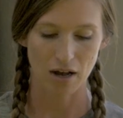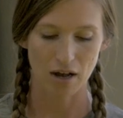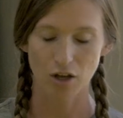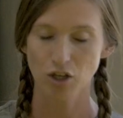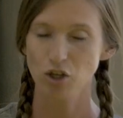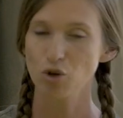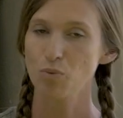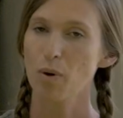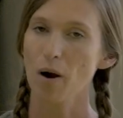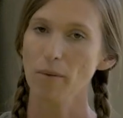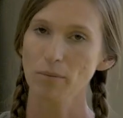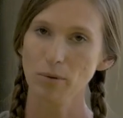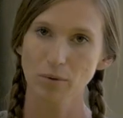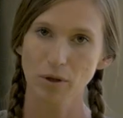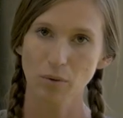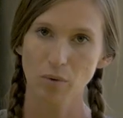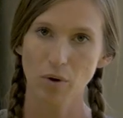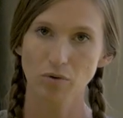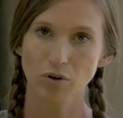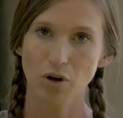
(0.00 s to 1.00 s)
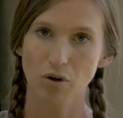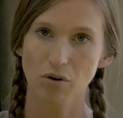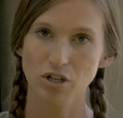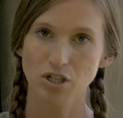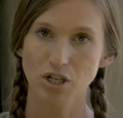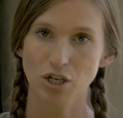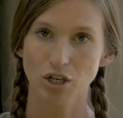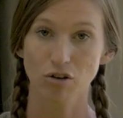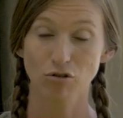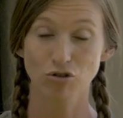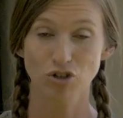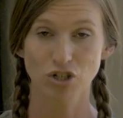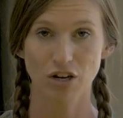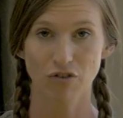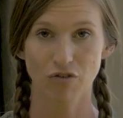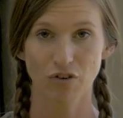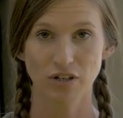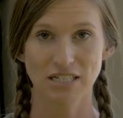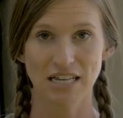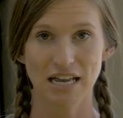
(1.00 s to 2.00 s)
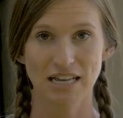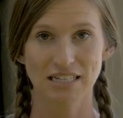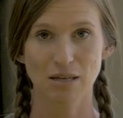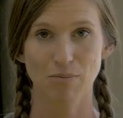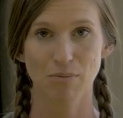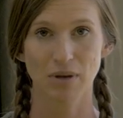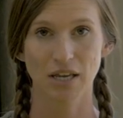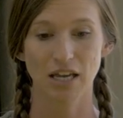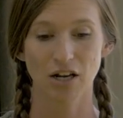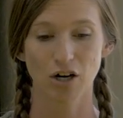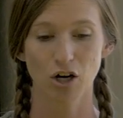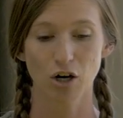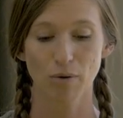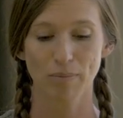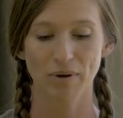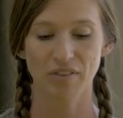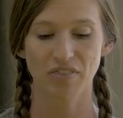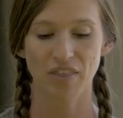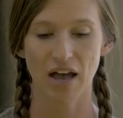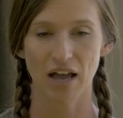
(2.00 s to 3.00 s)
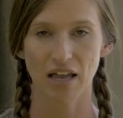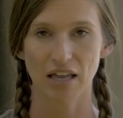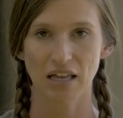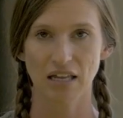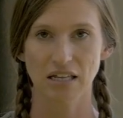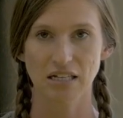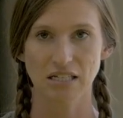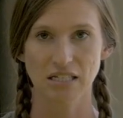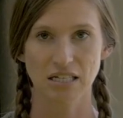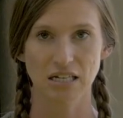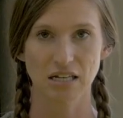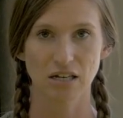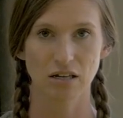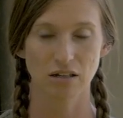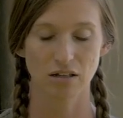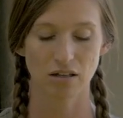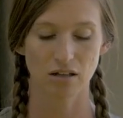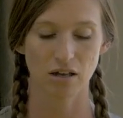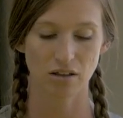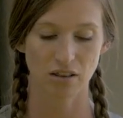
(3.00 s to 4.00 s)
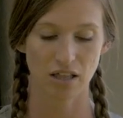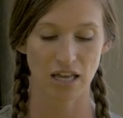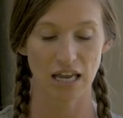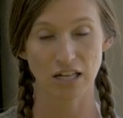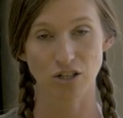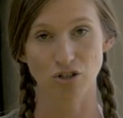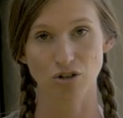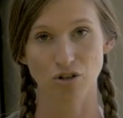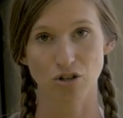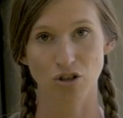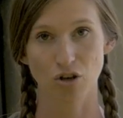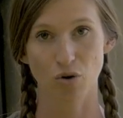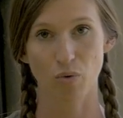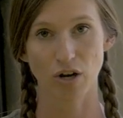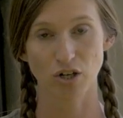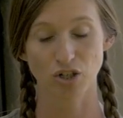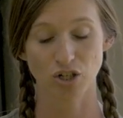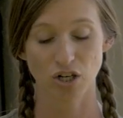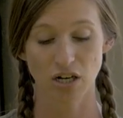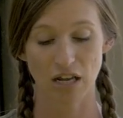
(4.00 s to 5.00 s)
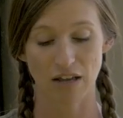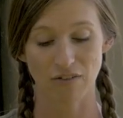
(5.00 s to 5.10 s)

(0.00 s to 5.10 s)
You probably won't notice a huge difference as a beginner, but that is the answer to the question